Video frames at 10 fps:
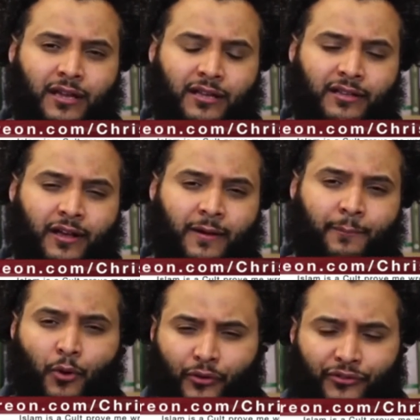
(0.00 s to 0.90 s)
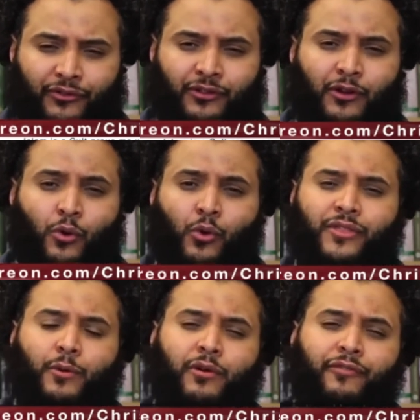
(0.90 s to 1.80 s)
uh, books, or they
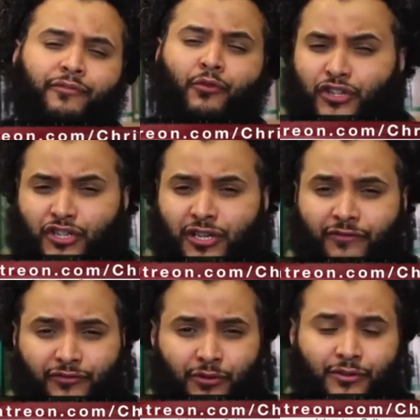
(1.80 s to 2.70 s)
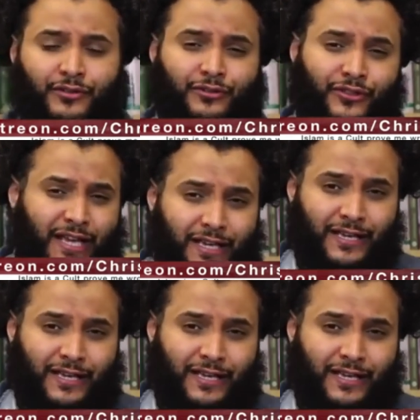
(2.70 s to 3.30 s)
were foolish enough to, to think